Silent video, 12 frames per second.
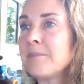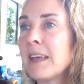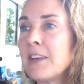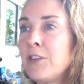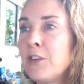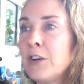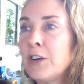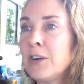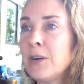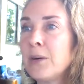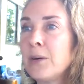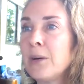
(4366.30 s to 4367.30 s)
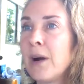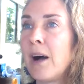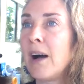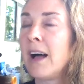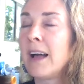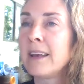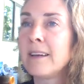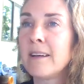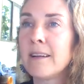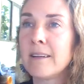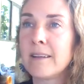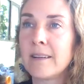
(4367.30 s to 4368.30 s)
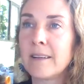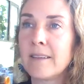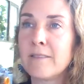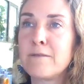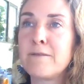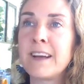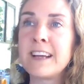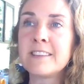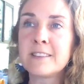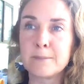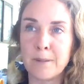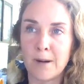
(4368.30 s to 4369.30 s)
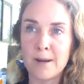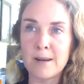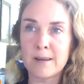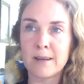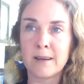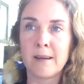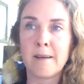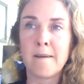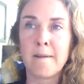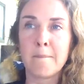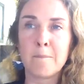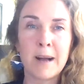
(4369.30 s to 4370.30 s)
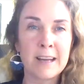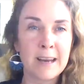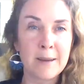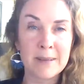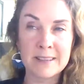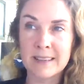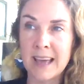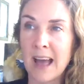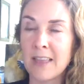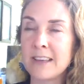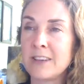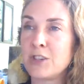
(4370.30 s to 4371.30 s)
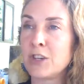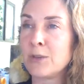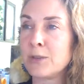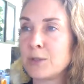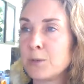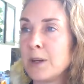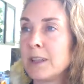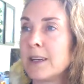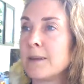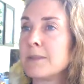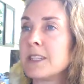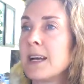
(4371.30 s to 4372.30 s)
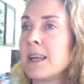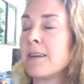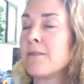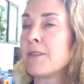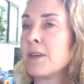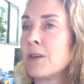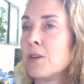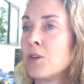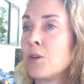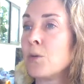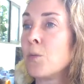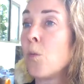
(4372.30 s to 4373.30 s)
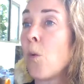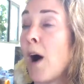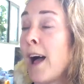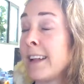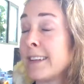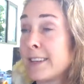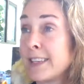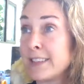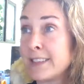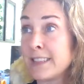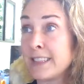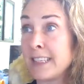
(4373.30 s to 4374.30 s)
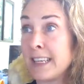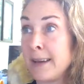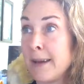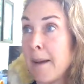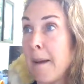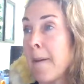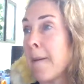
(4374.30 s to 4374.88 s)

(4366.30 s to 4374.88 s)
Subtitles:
So on Facebook, my name is Kathy Jones Williams. And if you want to see